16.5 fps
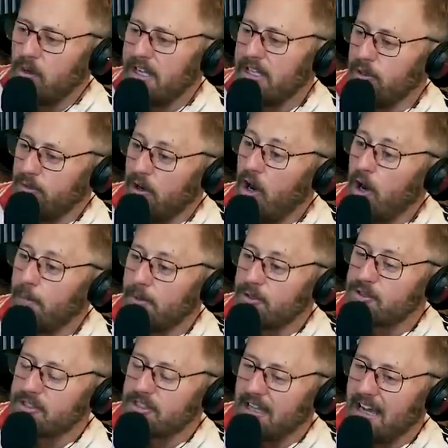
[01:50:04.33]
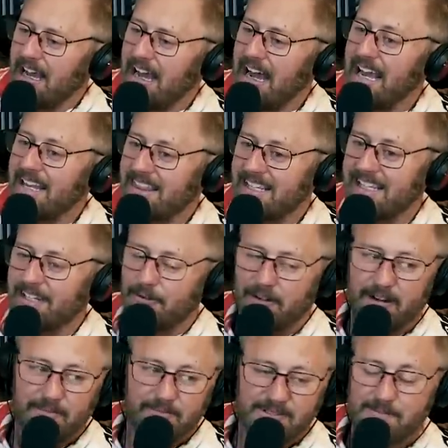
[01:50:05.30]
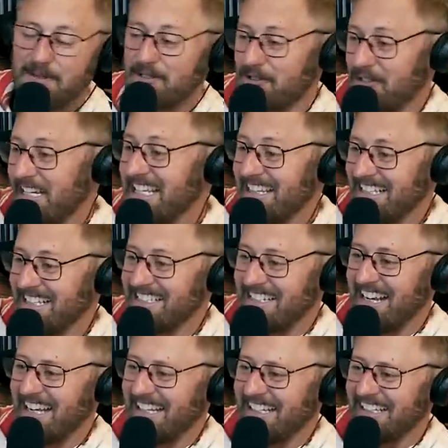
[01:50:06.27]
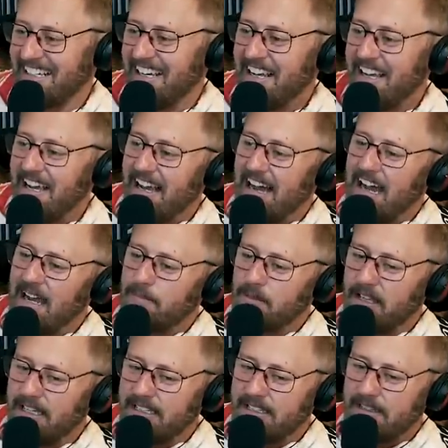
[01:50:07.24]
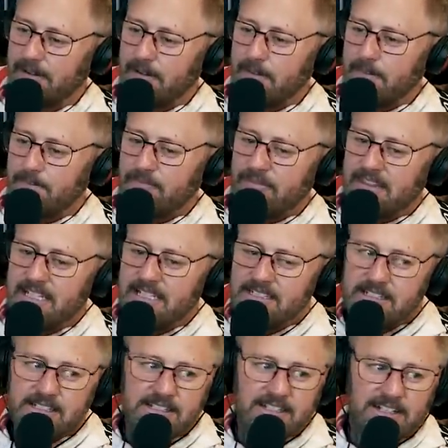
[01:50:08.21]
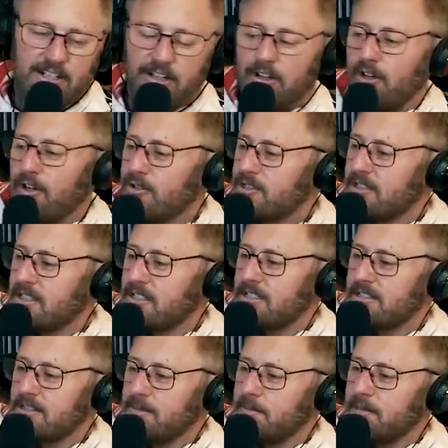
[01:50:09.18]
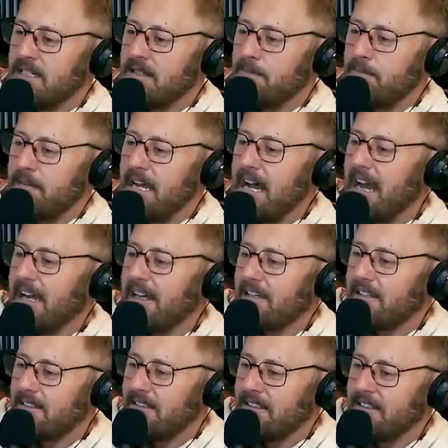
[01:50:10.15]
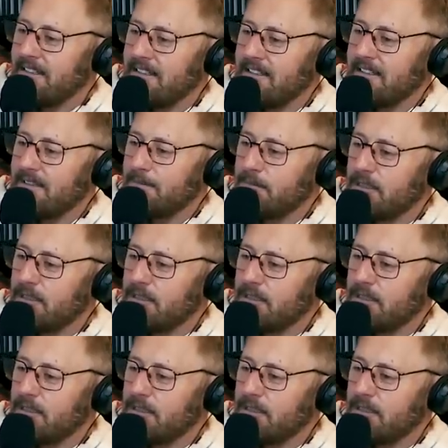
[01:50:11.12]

what you almost. I think when I'm especially in the tank, I'm like, this is the closest to being back in the